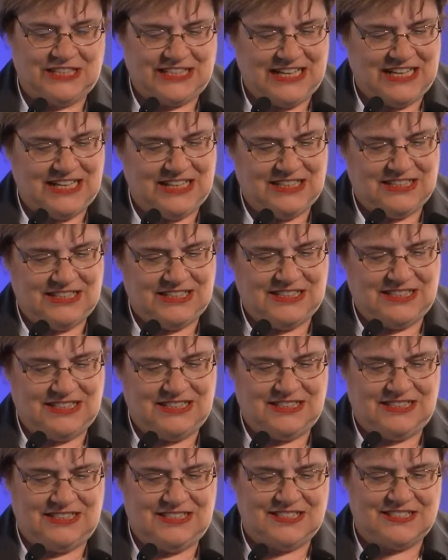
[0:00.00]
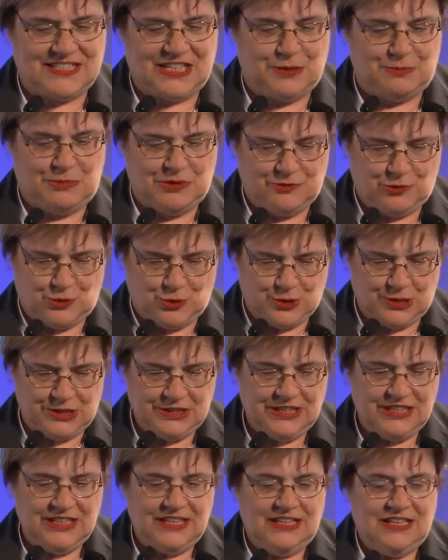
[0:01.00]
Legal said
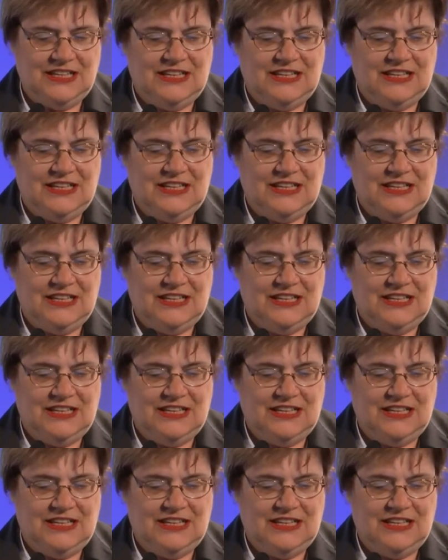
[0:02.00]
before,